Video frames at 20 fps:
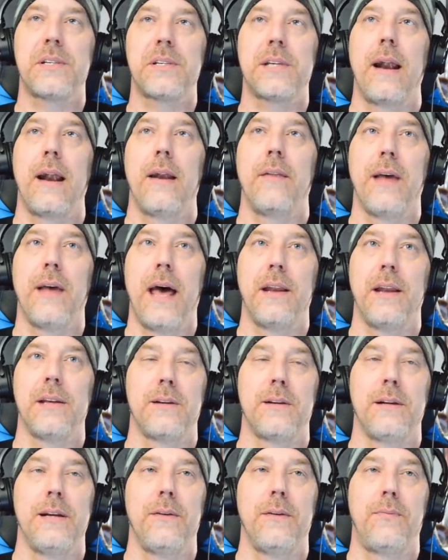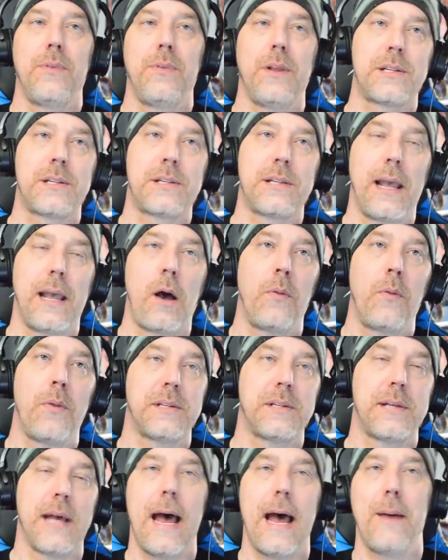side of that is if let's say all
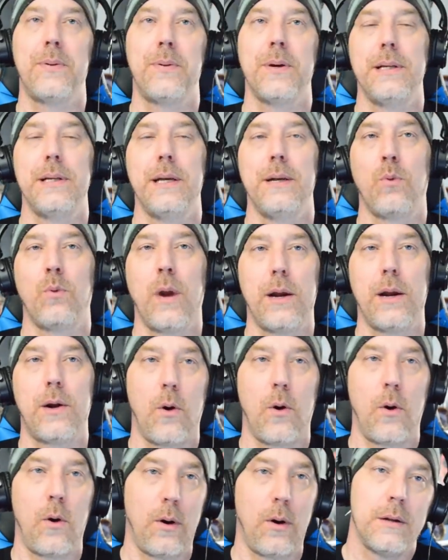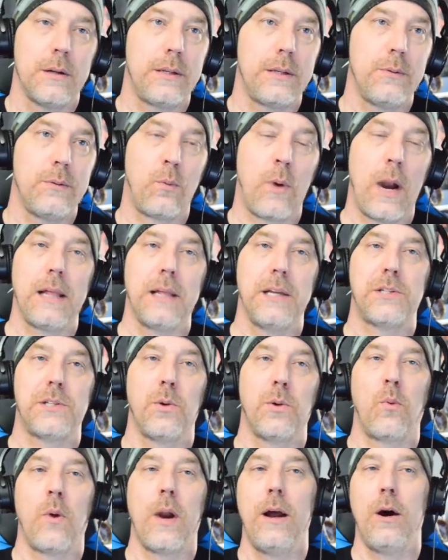this happened and Rhaegar rallies
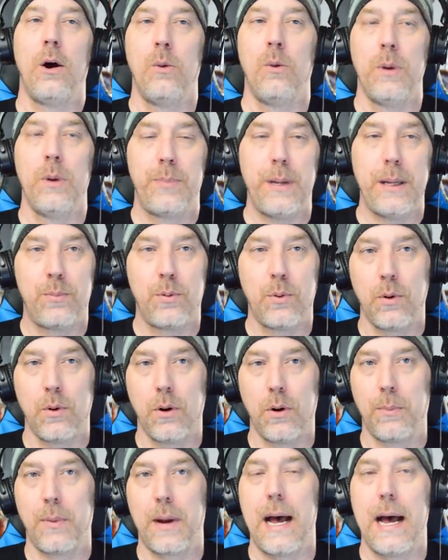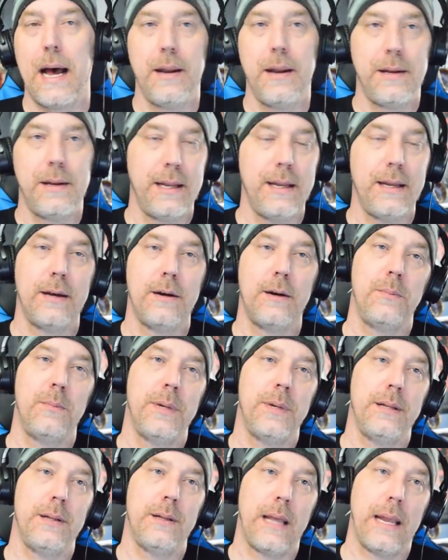the realm and people were behind him
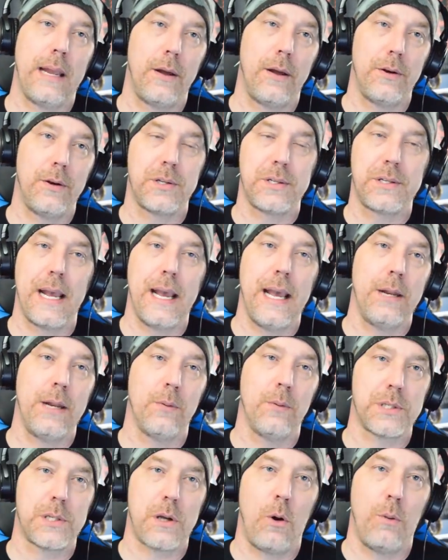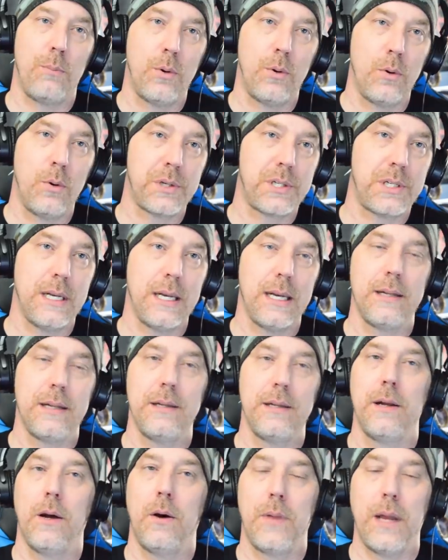and they understand it was all bullshit
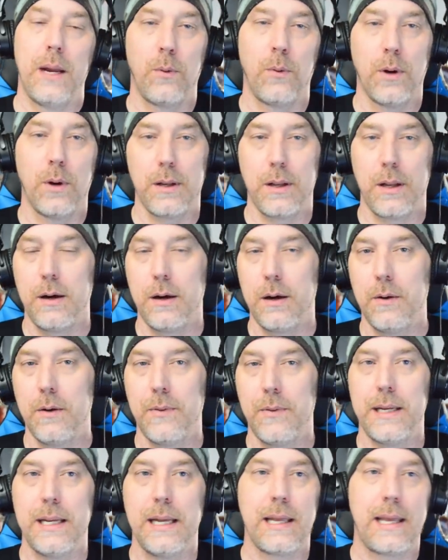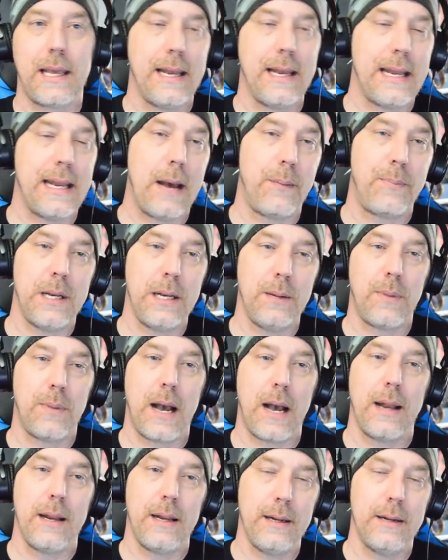you know they were in love he didn't kidnap
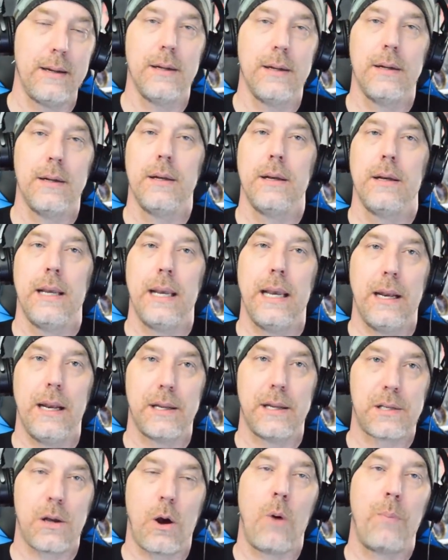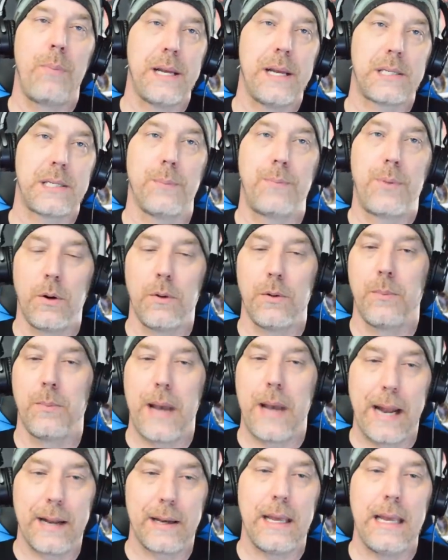anybody and it's all basically put on the
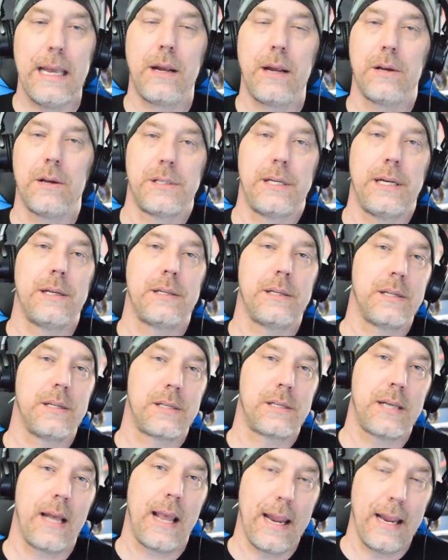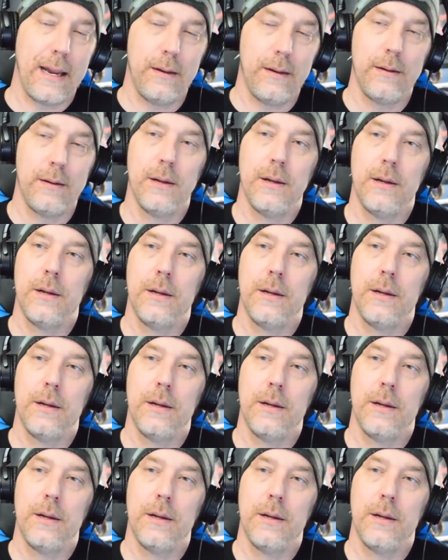mad king because he is insane